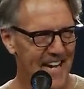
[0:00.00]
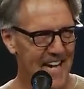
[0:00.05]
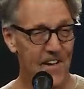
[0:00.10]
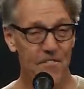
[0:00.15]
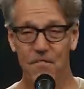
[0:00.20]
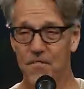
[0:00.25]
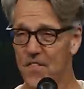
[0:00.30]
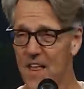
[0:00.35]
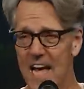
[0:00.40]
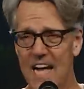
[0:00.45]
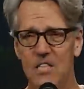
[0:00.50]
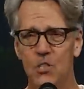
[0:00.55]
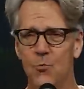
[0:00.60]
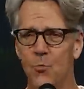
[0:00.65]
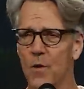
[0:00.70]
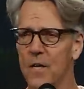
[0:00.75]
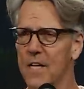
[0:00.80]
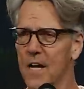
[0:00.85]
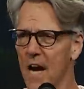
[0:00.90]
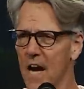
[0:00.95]
If
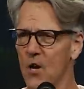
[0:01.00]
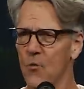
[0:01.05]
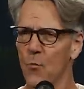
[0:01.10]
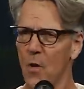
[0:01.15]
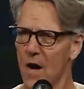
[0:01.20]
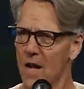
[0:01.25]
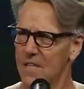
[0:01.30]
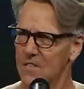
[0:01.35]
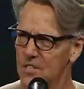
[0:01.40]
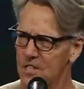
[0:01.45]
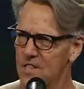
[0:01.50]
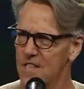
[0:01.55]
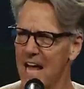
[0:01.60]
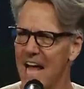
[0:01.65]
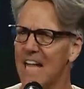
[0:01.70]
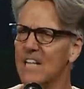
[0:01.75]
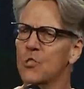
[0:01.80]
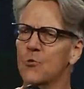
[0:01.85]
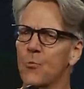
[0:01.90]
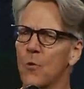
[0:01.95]
that's what God wants,
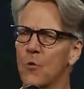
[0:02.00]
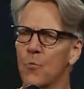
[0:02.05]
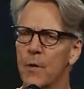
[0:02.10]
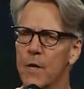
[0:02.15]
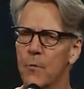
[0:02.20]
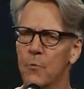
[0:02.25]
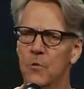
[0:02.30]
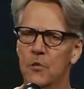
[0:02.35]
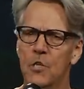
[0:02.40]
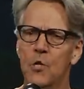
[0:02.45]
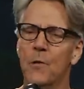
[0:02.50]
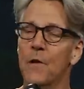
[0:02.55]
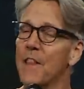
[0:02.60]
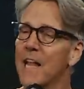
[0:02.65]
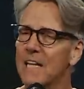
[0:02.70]
that's what we will do.